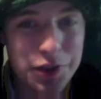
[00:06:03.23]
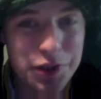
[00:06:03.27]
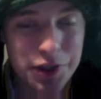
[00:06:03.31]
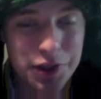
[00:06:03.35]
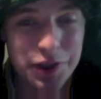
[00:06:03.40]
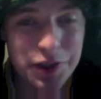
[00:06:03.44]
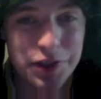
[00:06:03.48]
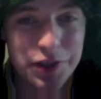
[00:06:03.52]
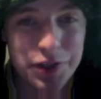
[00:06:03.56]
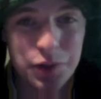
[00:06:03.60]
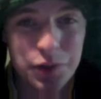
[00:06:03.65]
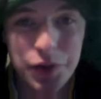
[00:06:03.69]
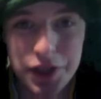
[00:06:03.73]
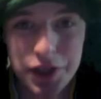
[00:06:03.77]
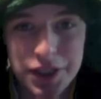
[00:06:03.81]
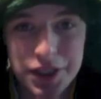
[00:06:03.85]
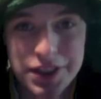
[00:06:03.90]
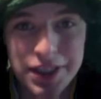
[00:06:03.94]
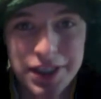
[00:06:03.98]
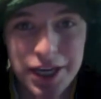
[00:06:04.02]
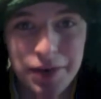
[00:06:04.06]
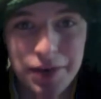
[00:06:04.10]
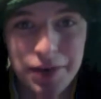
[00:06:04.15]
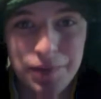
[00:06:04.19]
to win this
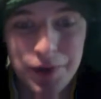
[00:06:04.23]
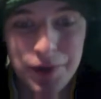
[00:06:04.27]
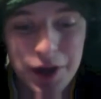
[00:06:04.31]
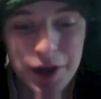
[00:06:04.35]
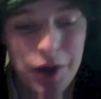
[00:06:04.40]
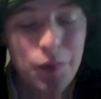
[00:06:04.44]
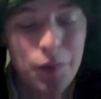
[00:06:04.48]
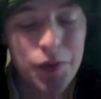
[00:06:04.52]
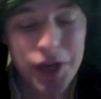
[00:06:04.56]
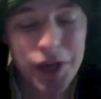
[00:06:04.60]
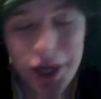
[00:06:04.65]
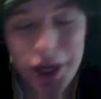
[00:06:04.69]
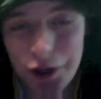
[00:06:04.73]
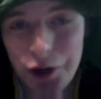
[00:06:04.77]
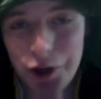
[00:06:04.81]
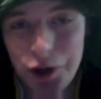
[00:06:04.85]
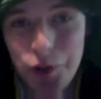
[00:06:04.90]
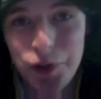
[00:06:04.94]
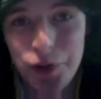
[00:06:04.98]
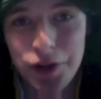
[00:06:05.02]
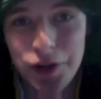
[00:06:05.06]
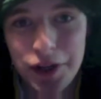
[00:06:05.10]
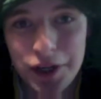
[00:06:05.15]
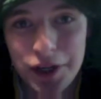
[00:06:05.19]
game. We got to go
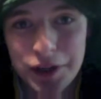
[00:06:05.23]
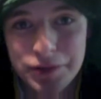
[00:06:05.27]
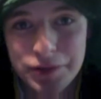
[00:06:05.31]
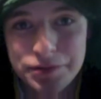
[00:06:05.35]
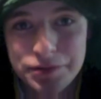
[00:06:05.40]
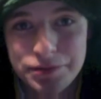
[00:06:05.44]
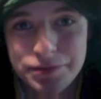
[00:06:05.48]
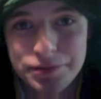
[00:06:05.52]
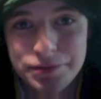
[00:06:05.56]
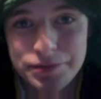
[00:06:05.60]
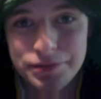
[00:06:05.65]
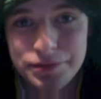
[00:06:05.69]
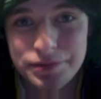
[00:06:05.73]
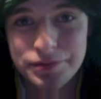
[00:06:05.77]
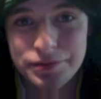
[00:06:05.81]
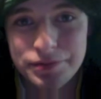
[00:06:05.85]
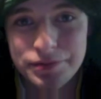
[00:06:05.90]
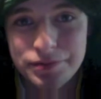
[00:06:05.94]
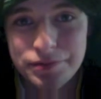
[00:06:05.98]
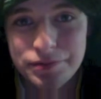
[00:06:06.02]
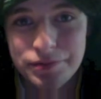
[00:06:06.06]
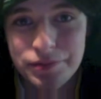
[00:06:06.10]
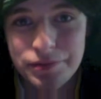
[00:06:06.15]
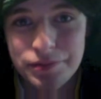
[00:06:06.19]
in there.
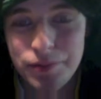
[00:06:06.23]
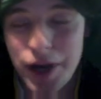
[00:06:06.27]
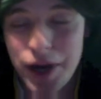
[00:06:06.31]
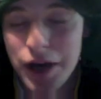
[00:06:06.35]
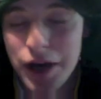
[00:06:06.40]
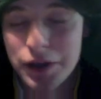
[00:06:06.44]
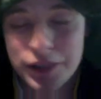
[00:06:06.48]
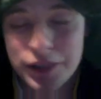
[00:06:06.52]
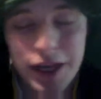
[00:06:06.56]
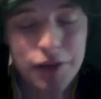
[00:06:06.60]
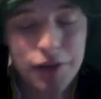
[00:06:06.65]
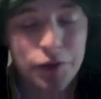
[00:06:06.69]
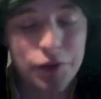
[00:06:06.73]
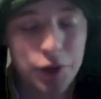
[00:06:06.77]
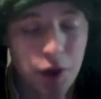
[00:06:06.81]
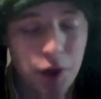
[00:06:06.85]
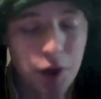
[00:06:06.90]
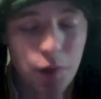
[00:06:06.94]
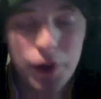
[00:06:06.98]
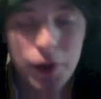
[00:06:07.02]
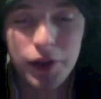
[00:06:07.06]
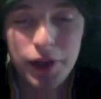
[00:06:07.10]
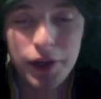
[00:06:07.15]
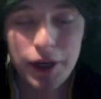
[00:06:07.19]
Packers have to go
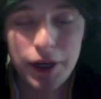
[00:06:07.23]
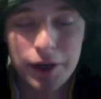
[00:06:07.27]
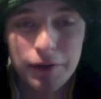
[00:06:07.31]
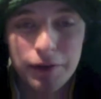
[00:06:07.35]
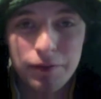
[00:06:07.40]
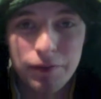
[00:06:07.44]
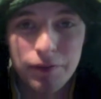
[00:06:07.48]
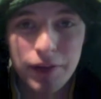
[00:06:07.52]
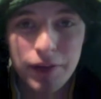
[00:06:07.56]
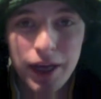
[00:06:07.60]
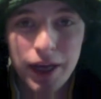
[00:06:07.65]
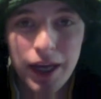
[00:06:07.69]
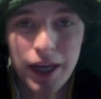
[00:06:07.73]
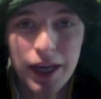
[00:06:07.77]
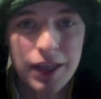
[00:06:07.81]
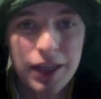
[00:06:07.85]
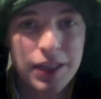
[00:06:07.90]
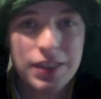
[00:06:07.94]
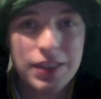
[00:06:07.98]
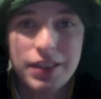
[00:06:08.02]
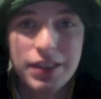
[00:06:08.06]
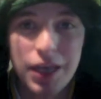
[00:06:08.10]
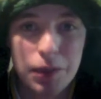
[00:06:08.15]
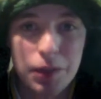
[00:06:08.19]
in there and
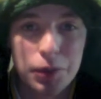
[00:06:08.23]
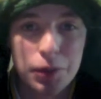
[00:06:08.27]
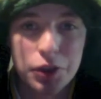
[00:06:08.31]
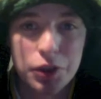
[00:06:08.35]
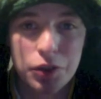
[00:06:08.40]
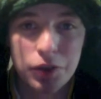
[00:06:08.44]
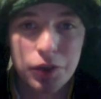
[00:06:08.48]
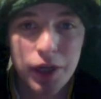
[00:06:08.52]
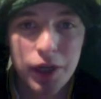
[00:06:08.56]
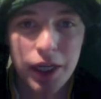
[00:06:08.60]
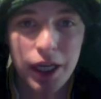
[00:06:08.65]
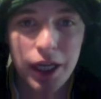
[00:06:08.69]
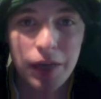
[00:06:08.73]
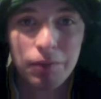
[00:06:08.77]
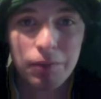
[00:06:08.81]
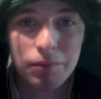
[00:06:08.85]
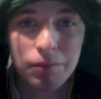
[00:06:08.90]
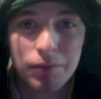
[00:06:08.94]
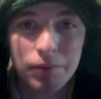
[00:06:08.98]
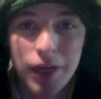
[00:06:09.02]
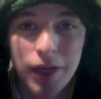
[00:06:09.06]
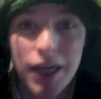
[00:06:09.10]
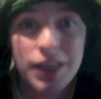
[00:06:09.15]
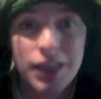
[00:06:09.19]
establish a run game
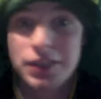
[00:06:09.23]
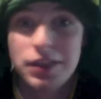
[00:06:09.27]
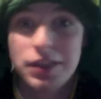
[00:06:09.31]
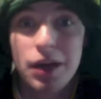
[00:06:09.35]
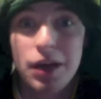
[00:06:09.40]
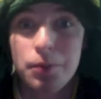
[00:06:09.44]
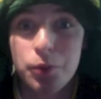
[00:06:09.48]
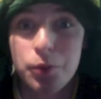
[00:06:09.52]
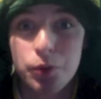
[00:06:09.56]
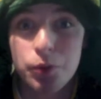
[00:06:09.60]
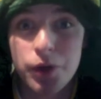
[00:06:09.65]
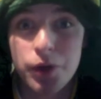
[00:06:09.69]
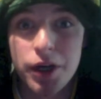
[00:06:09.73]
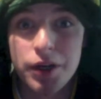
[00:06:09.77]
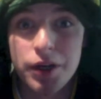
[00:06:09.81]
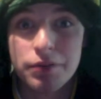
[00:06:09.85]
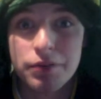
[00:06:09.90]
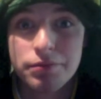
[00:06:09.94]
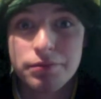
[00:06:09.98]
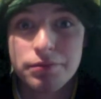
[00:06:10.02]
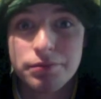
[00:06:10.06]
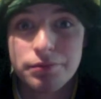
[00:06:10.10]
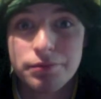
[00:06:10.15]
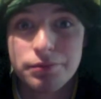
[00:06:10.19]
and stop the run.
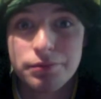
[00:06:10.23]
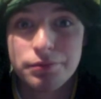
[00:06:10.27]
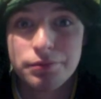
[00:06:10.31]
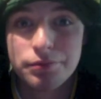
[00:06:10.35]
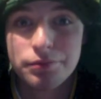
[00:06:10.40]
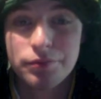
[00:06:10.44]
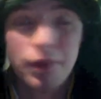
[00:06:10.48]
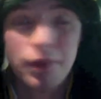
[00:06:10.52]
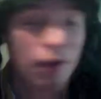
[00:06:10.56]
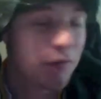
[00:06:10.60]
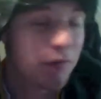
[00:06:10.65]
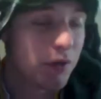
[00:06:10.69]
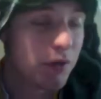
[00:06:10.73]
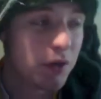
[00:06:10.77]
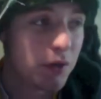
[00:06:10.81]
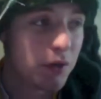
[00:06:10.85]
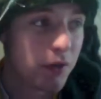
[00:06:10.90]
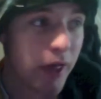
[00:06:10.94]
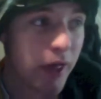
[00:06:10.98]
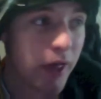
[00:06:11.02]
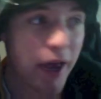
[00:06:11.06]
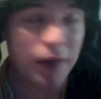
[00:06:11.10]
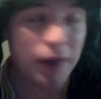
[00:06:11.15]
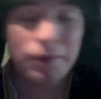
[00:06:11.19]
If you do
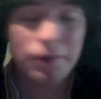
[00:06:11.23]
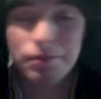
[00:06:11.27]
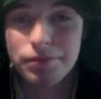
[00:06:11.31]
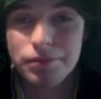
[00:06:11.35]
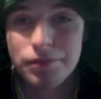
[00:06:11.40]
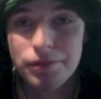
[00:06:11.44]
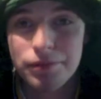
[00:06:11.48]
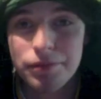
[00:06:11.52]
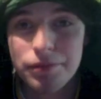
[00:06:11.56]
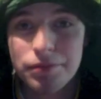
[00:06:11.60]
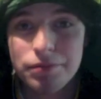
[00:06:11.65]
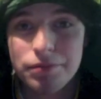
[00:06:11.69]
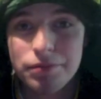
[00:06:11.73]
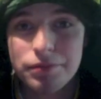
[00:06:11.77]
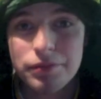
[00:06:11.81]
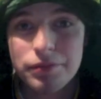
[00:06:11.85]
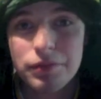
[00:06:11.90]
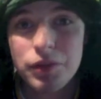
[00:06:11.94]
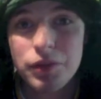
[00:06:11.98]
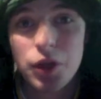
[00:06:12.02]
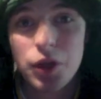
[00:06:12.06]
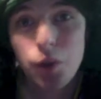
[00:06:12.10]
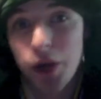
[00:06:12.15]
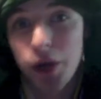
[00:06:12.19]
that,
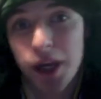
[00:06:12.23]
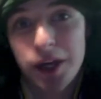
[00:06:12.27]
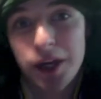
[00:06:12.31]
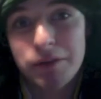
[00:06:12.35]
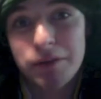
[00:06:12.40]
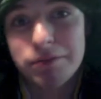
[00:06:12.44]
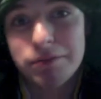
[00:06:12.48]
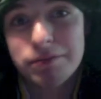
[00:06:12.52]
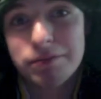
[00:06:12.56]
you win.